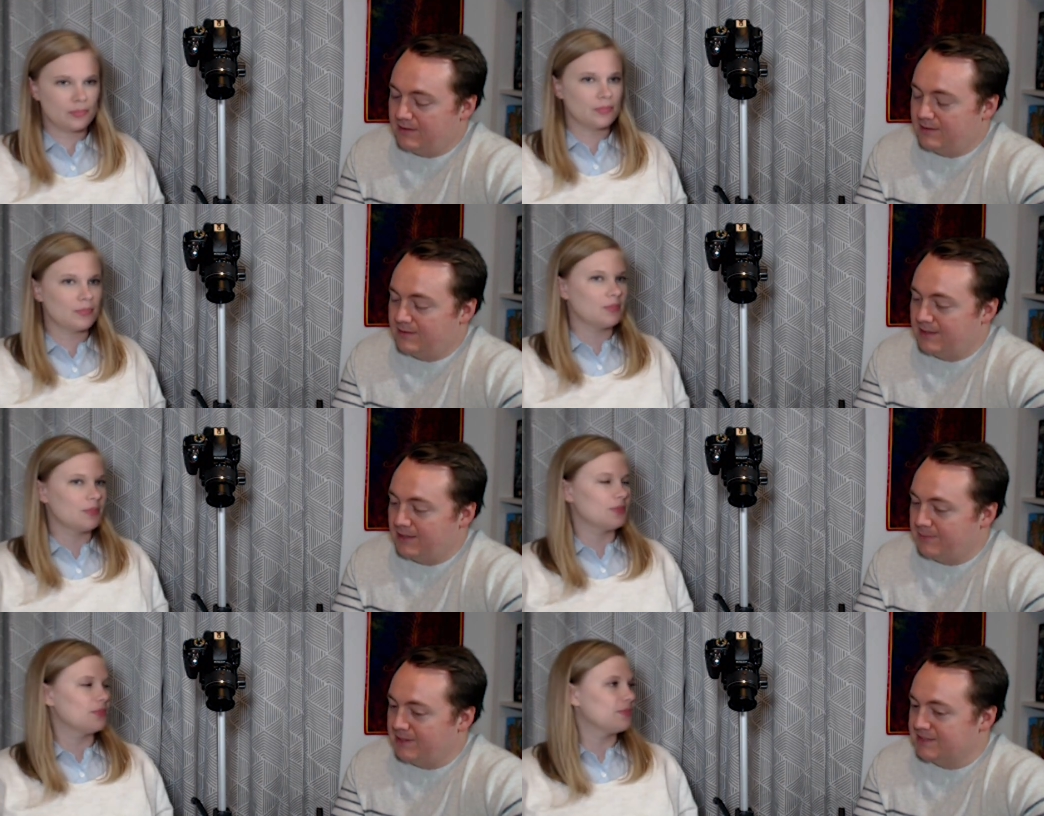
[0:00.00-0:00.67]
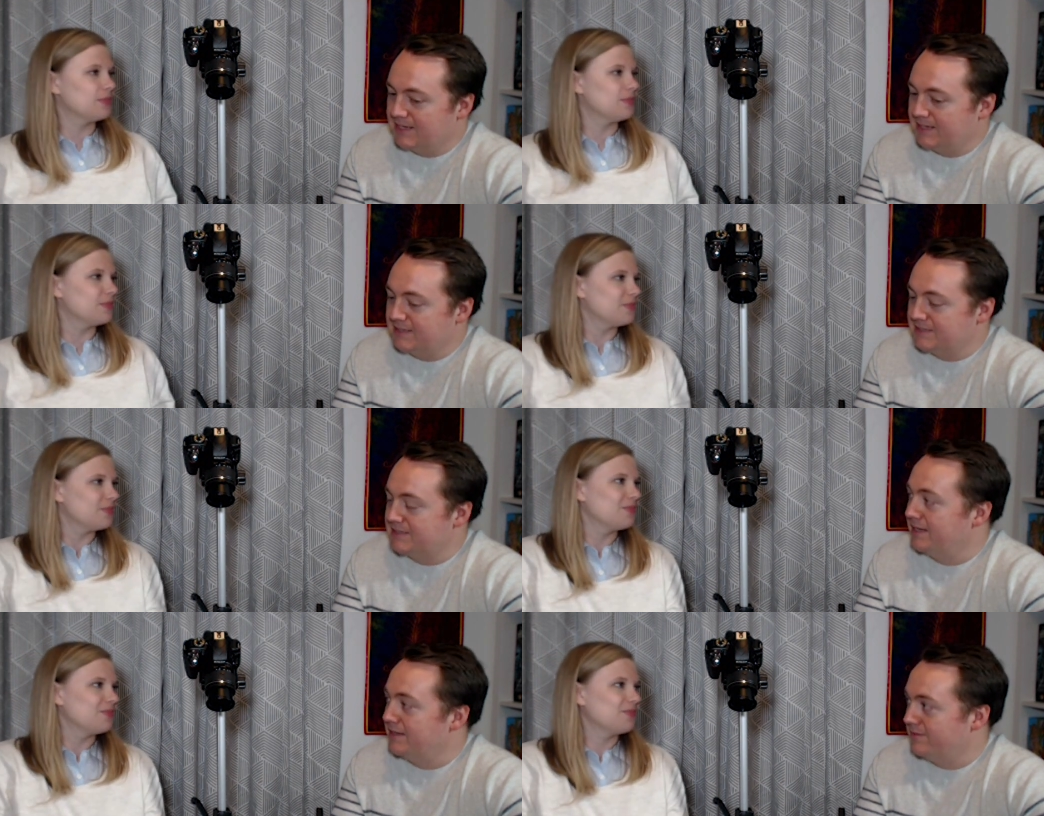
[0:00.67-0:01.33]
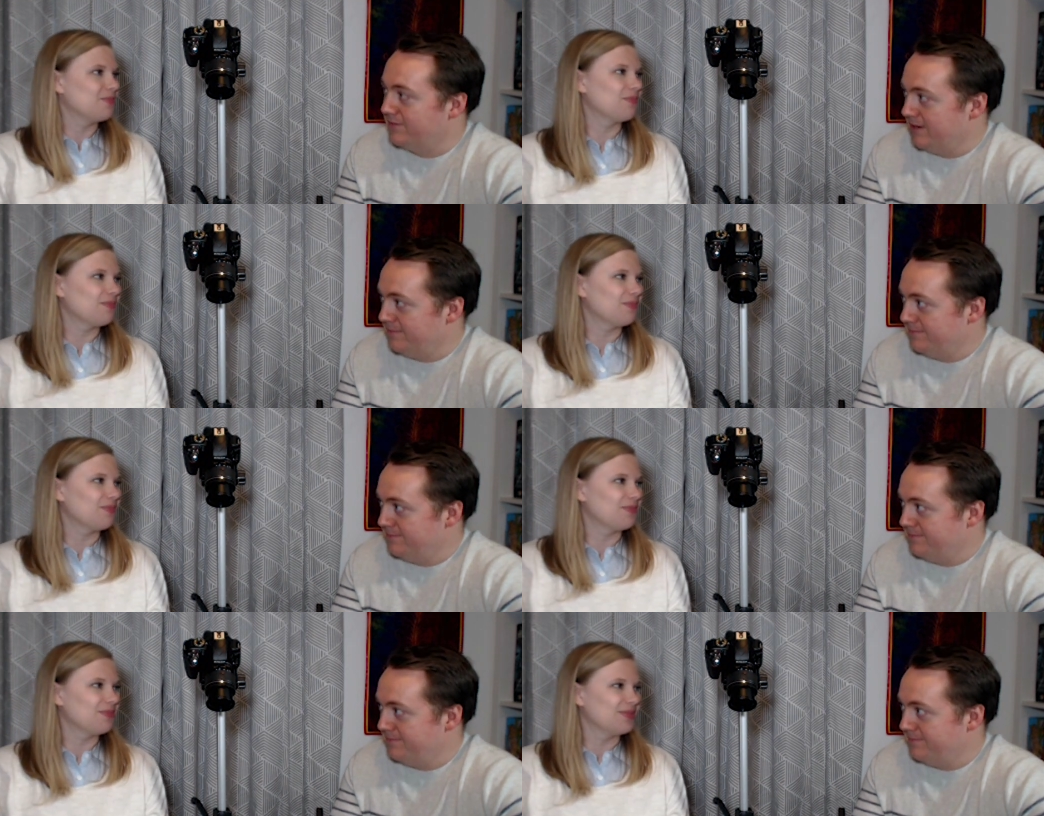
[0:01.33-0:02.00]
Speaker 1: then it means I can stay in the fight.
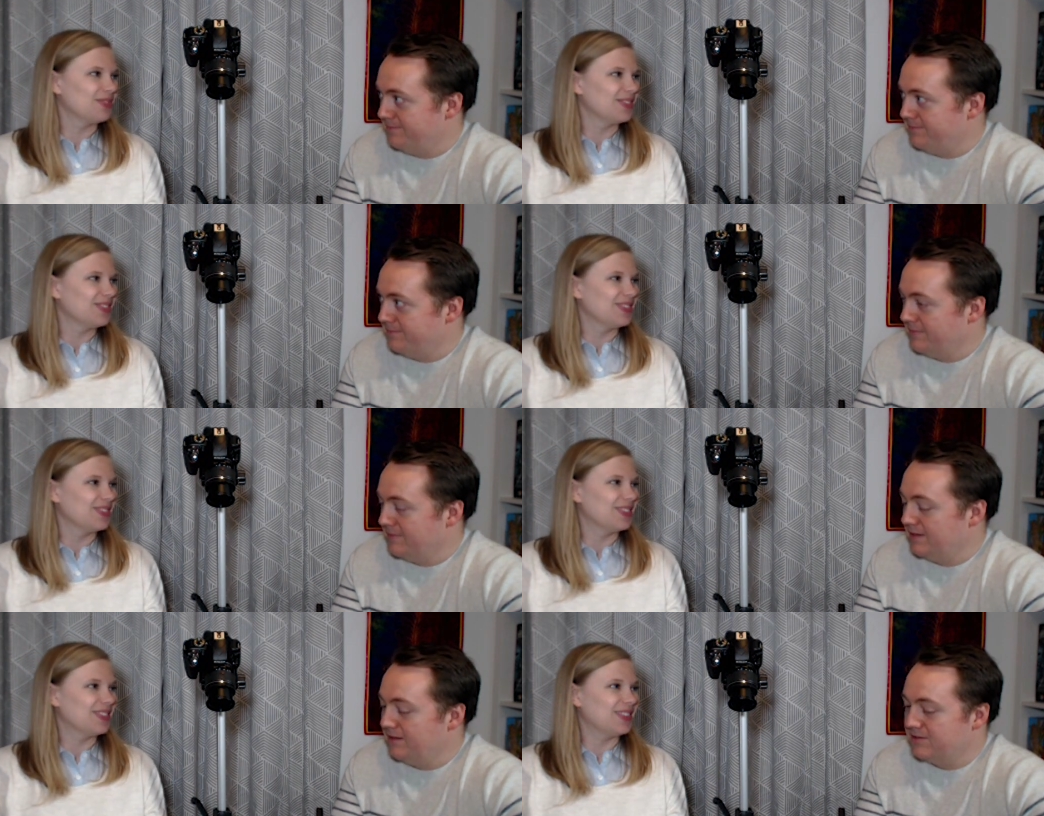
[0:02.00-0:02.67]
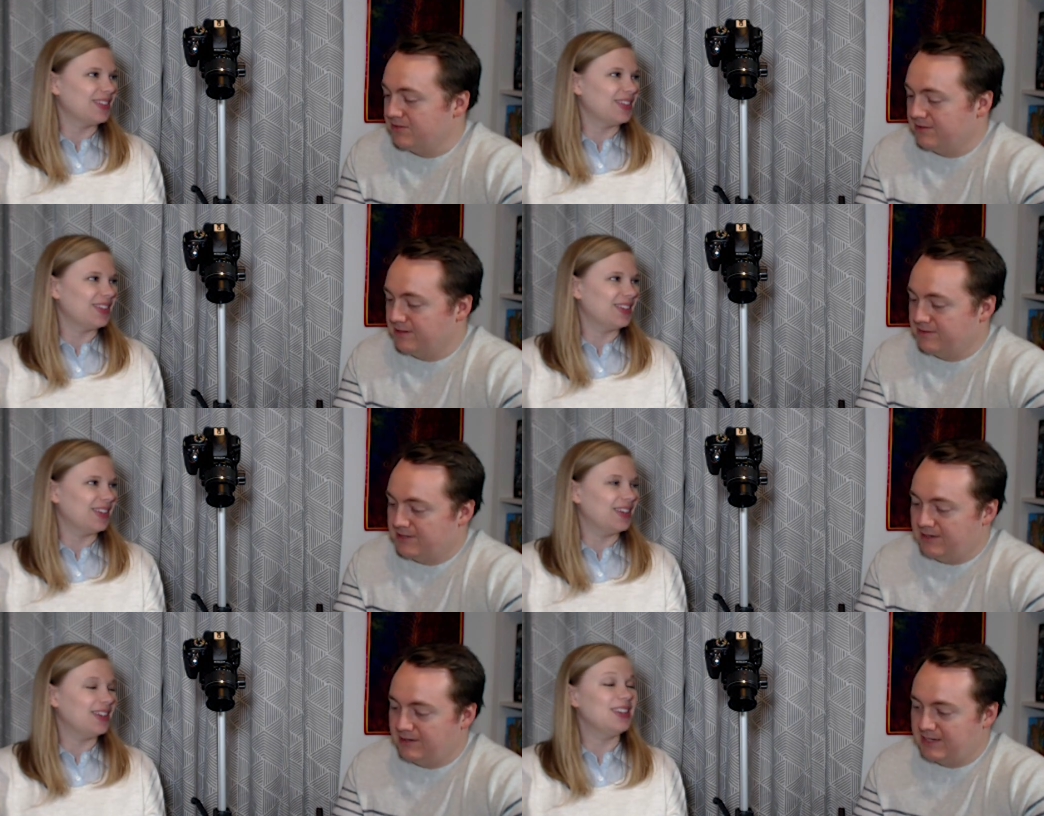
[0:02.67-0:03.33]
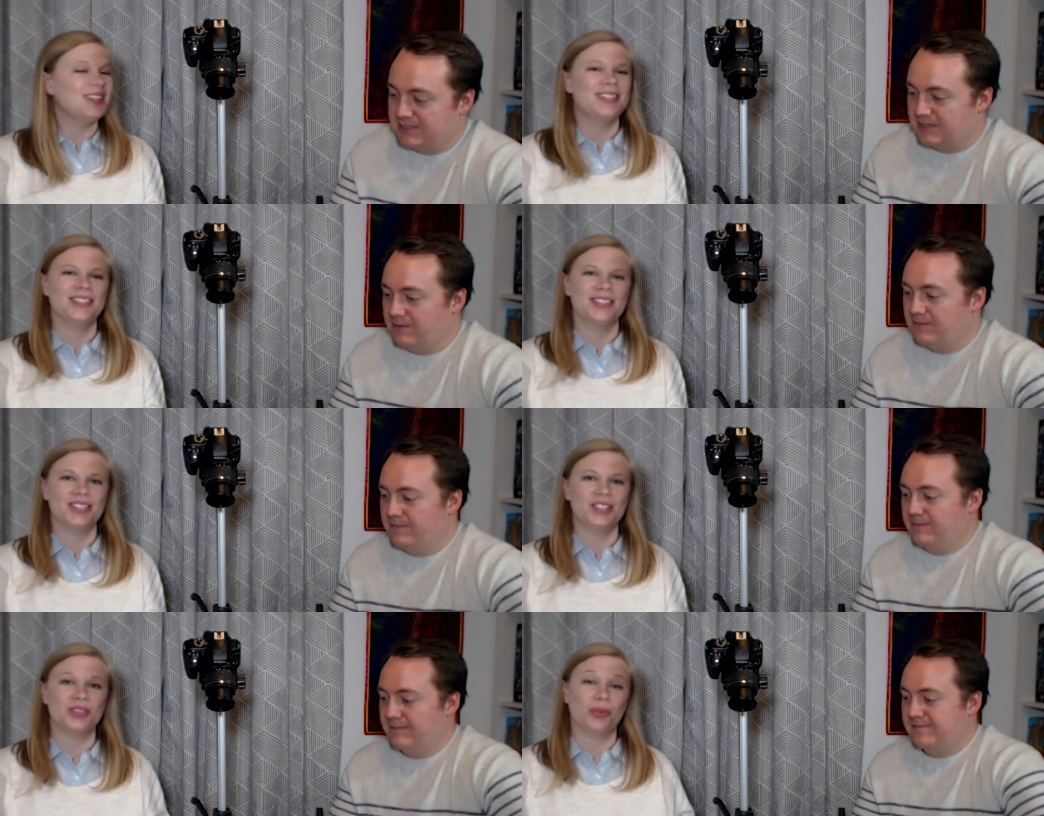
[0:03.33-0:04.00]
So take your dice out
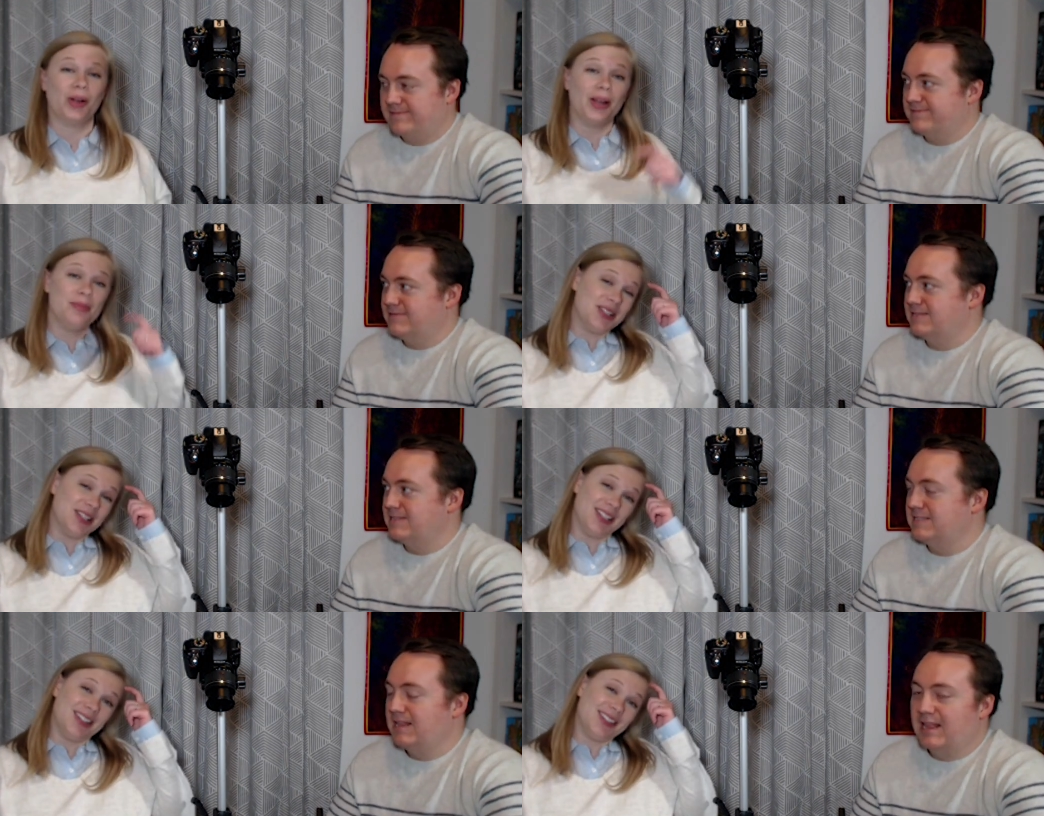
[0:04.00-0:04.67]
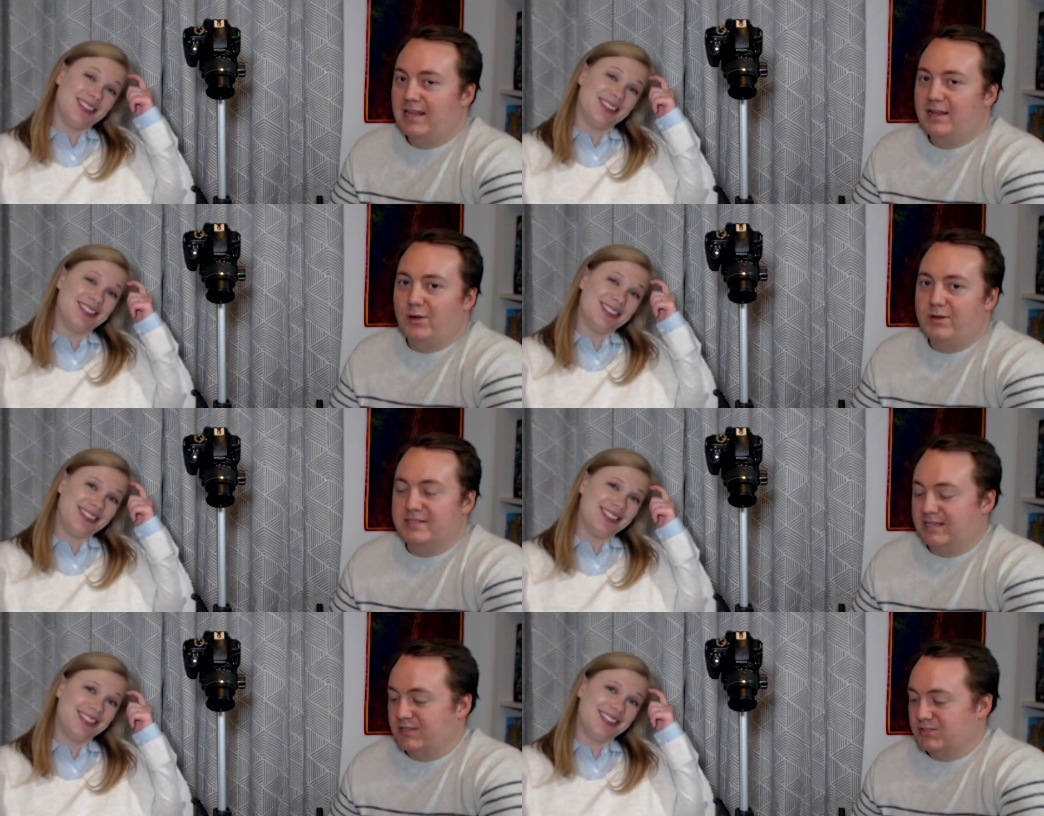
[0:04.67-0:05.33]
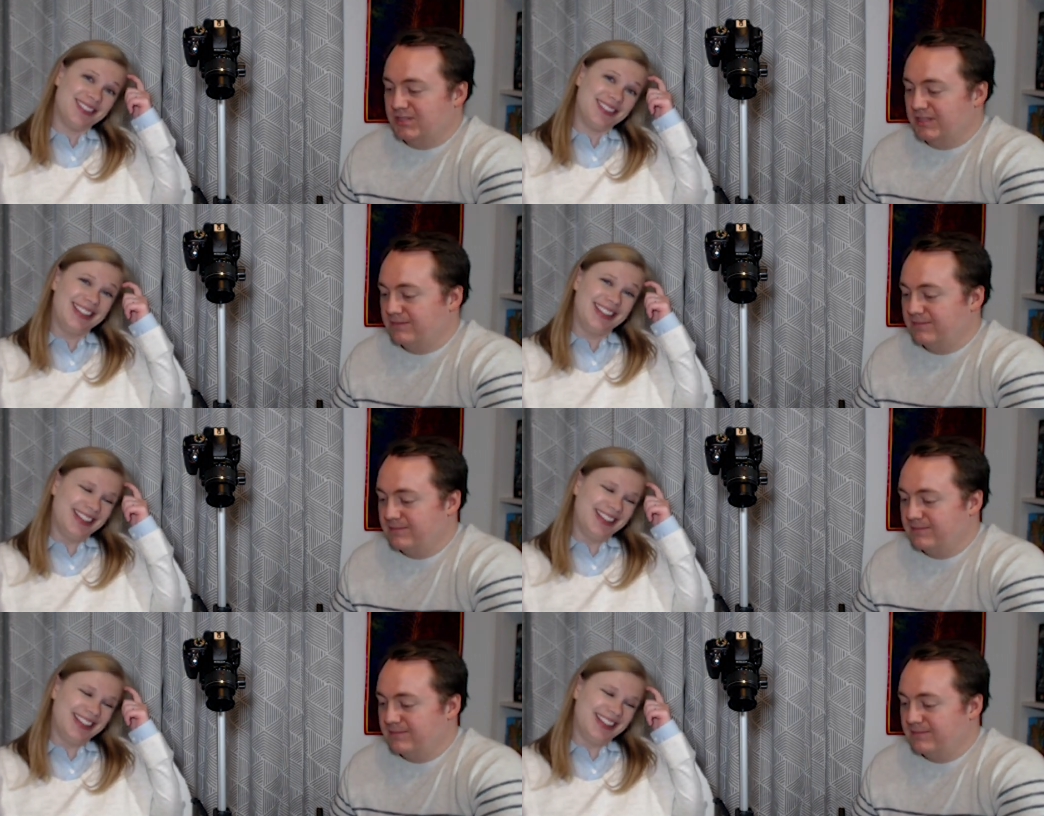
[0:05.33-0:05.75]
Just rhymed there. unintentionally.